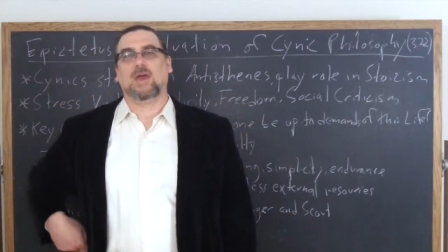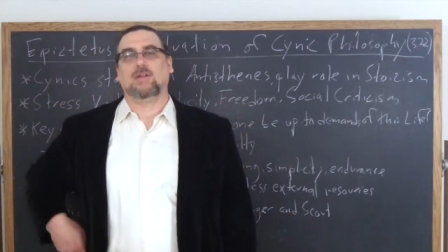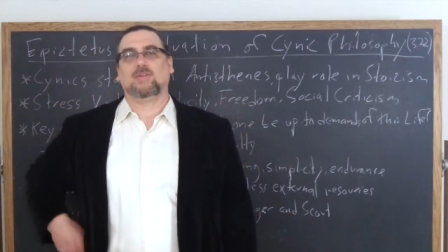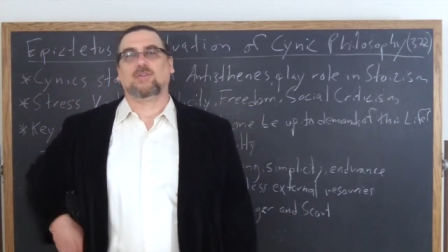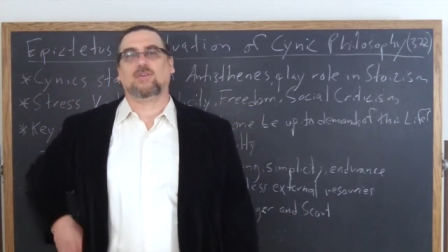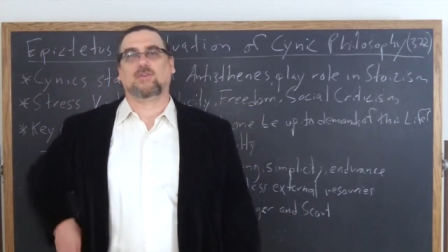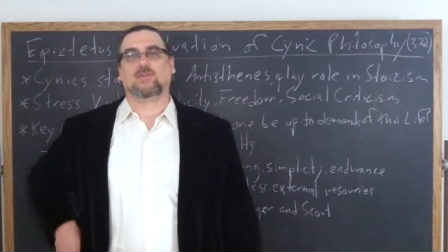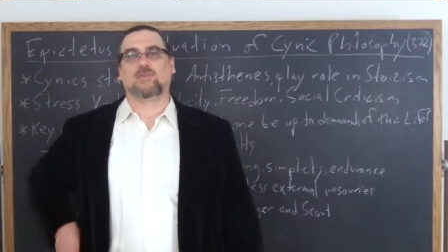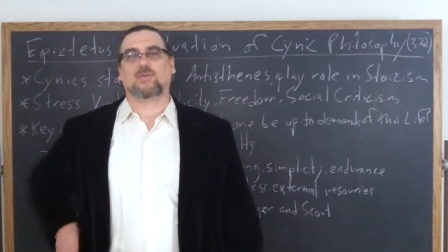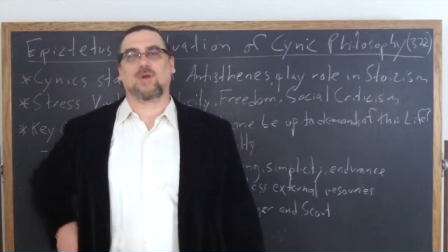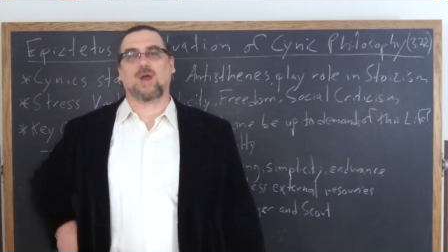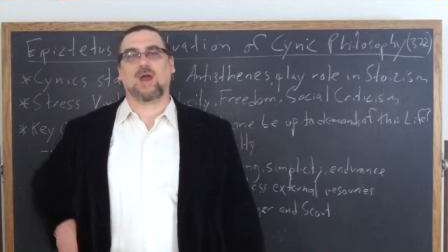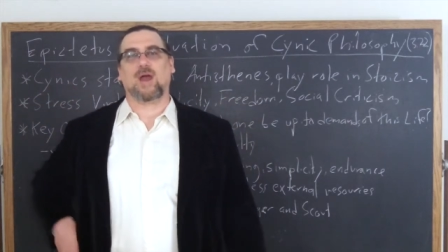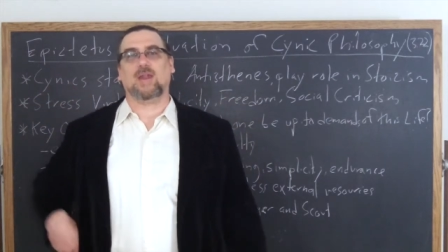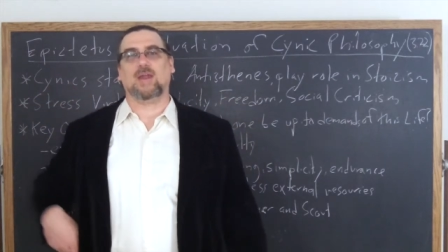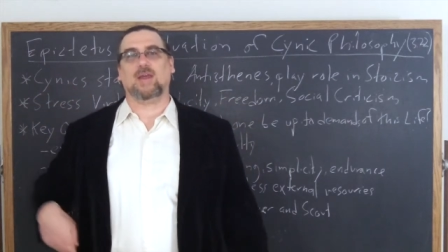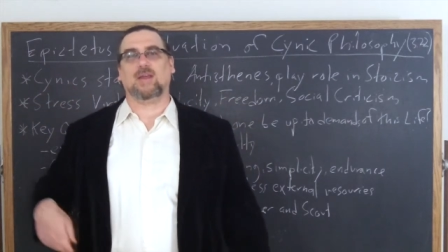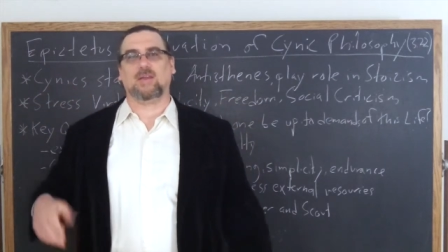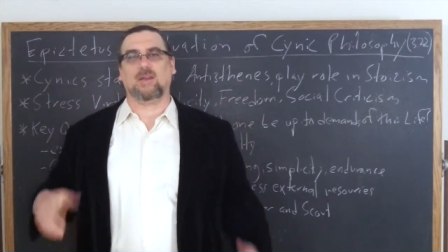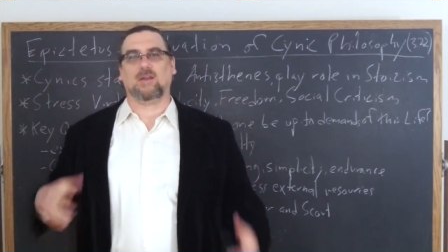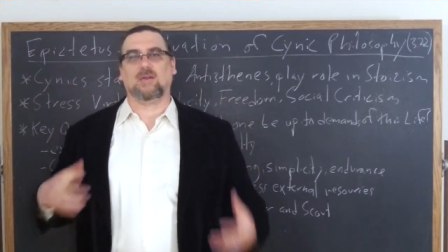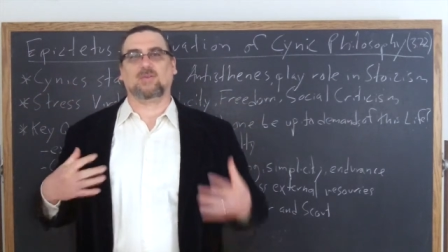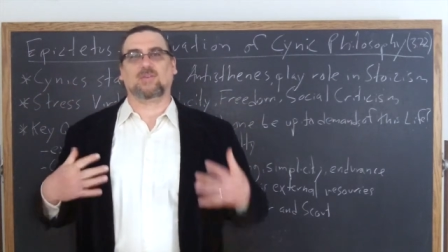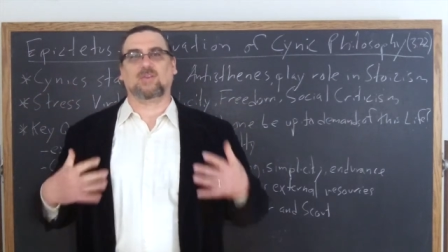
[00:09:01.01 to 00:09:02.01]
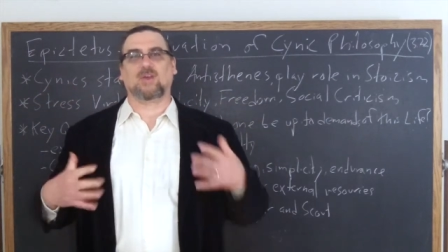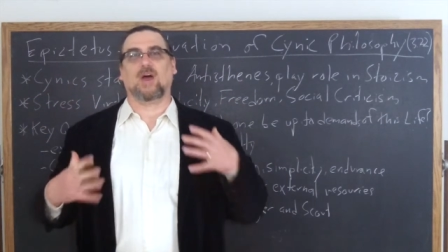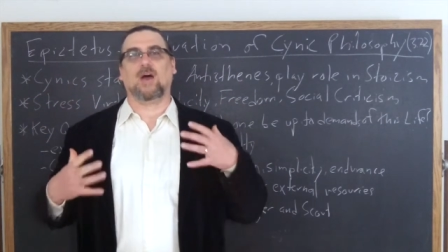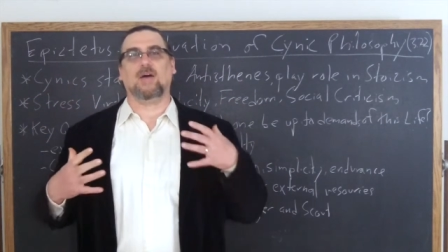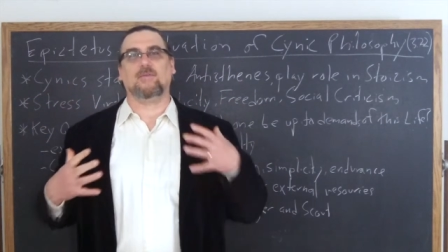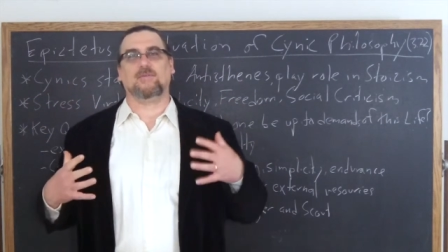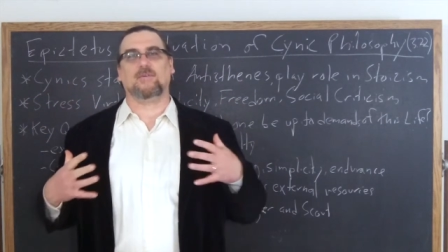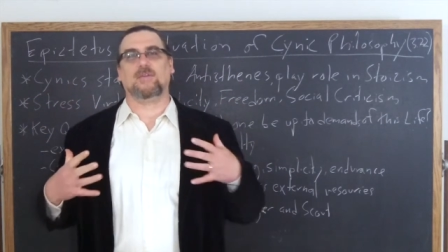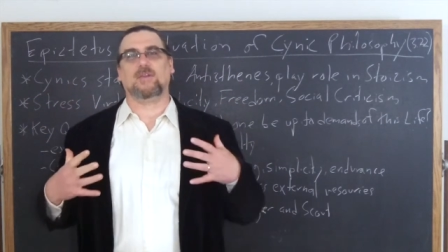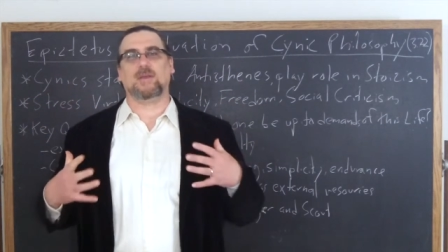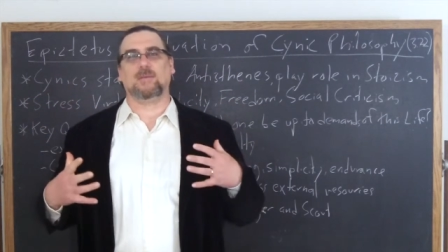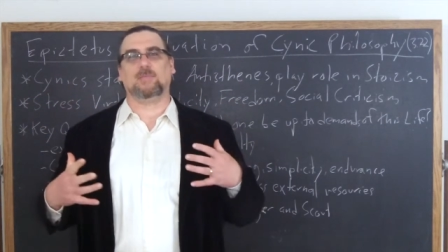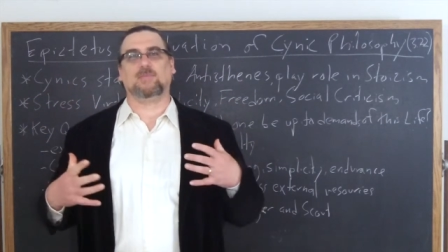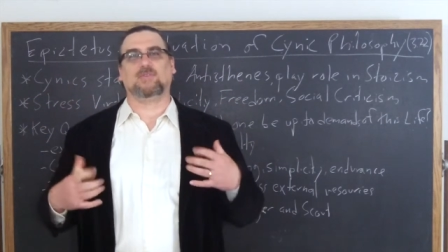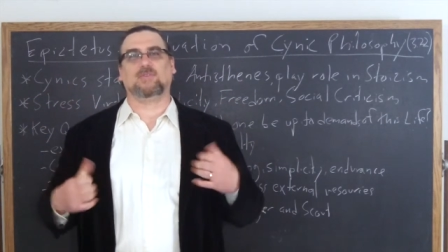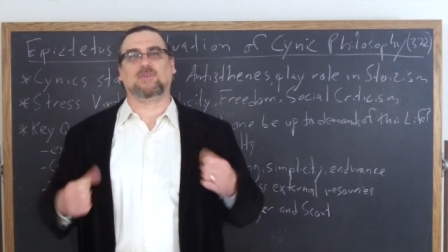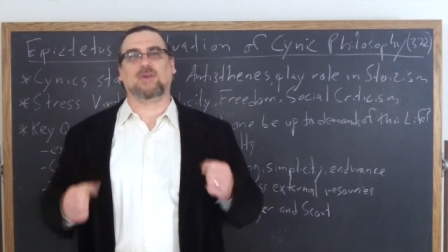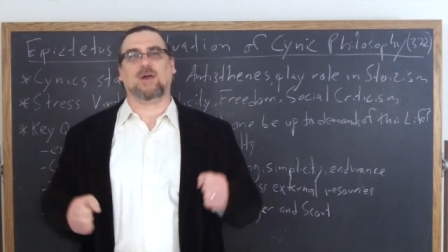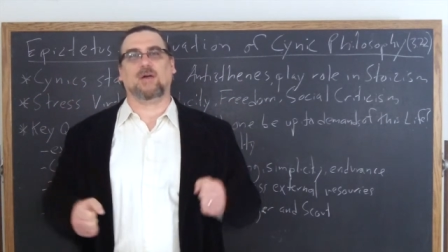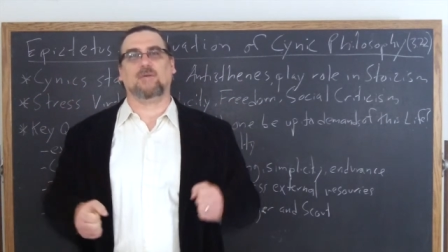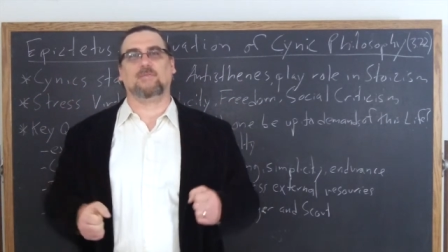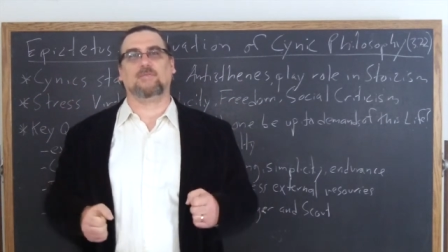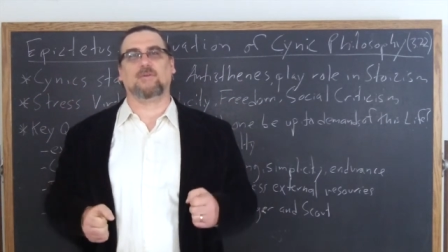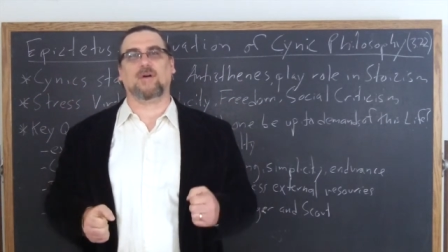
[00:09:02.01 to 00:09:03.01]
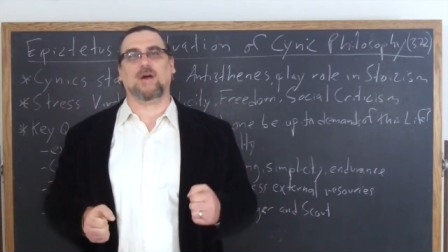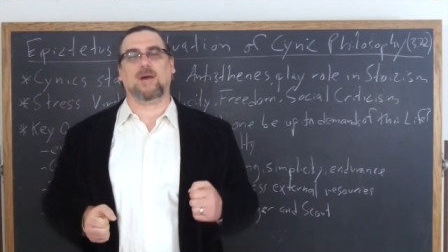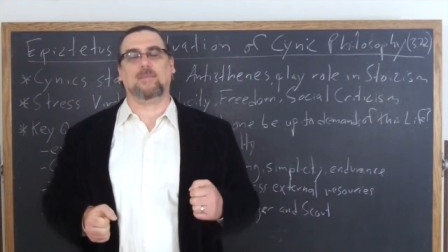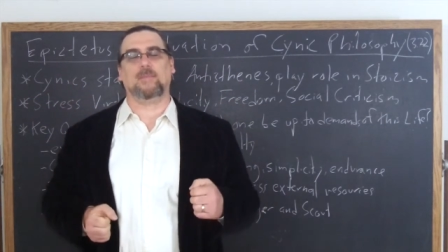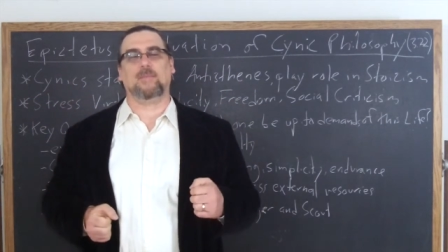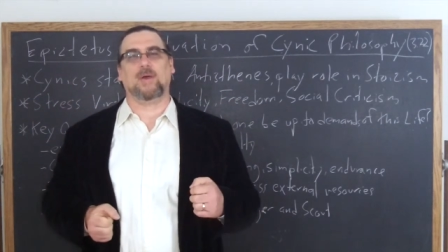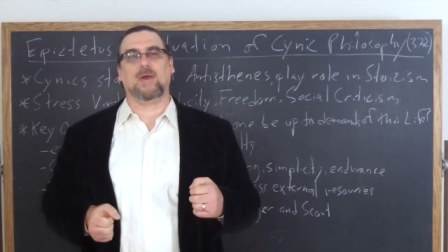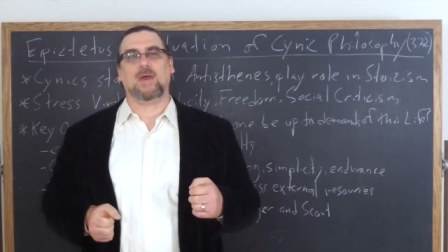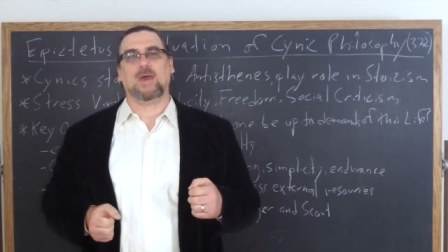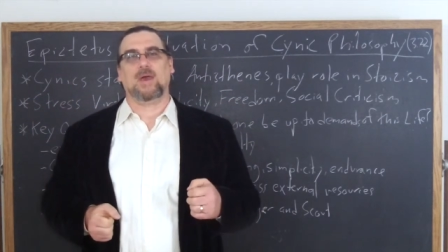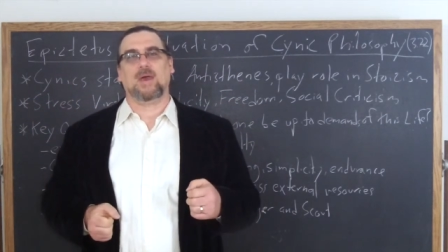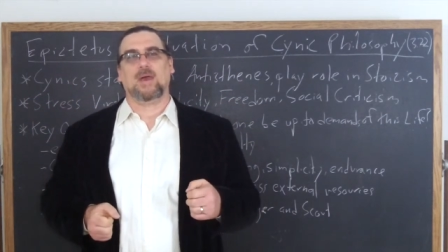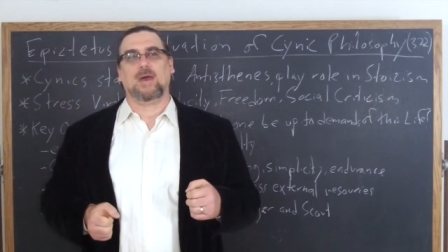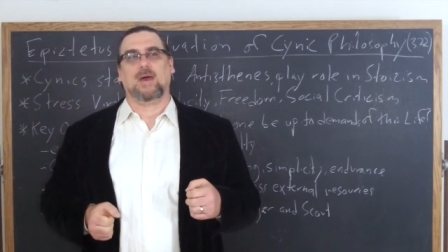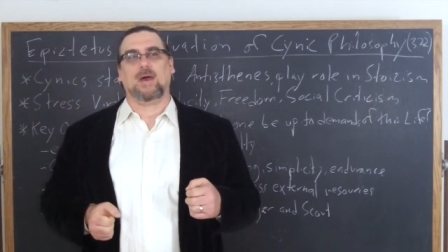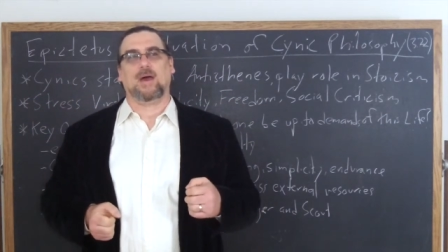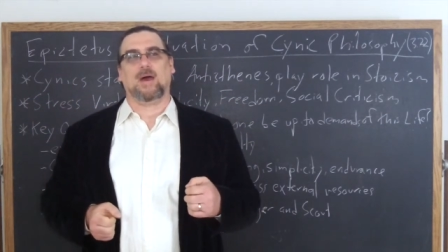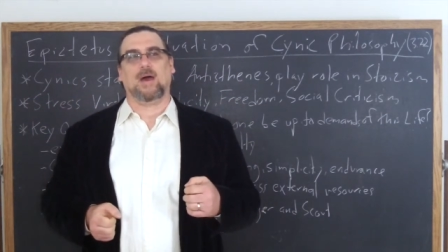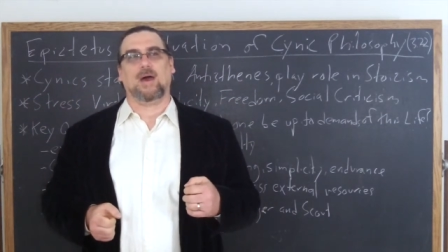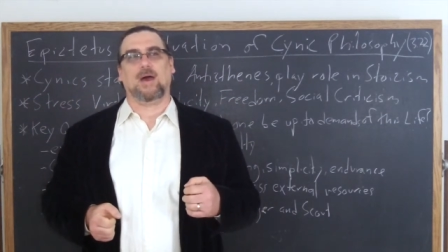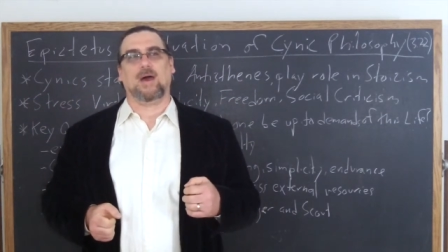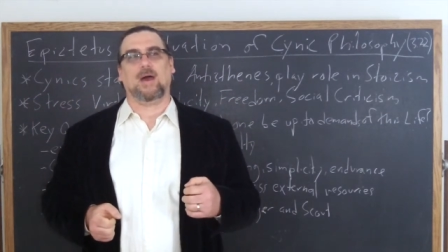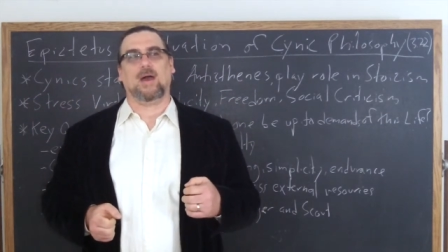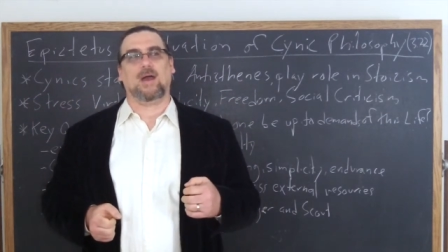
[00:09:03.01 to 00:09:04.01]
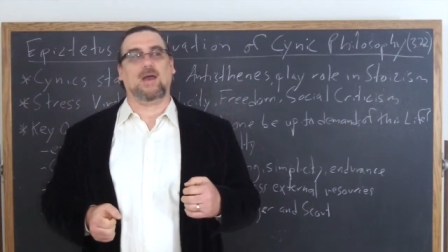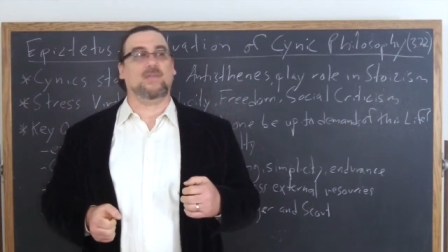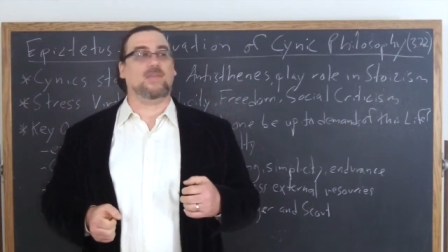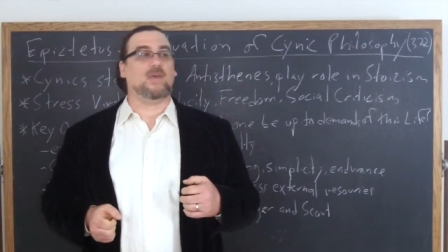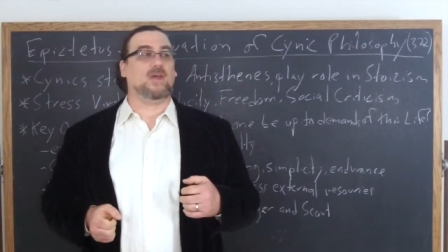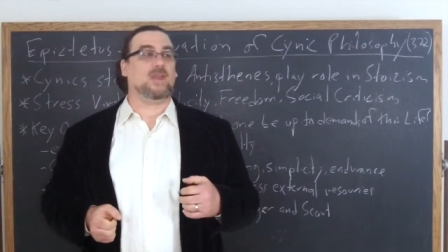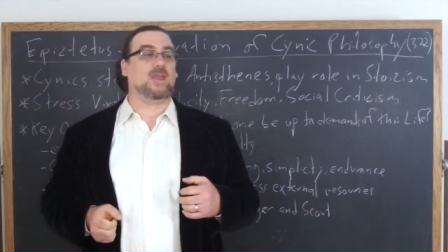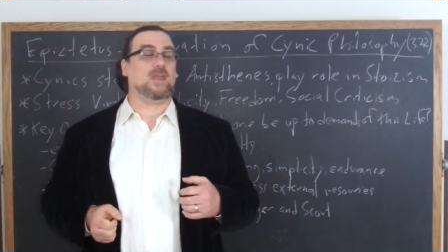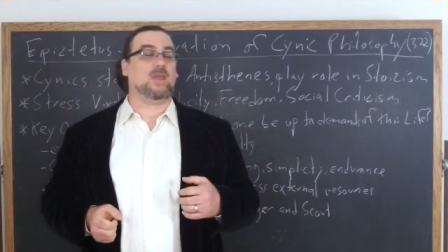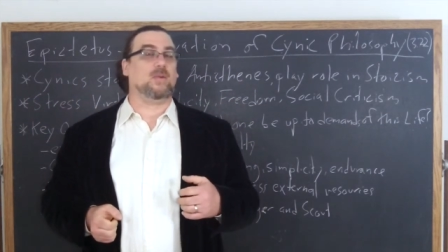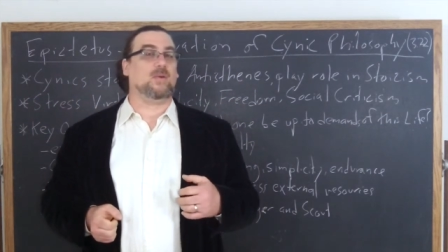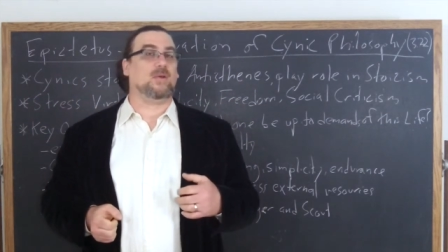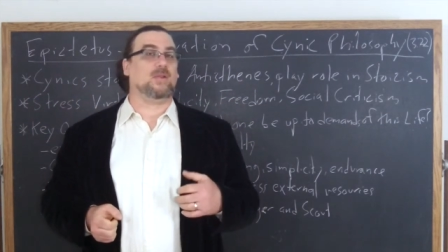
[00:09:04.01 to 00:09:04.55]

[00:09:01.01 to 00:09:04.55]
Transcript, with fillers: to try to, you know, toughen himself up. Uh, and then he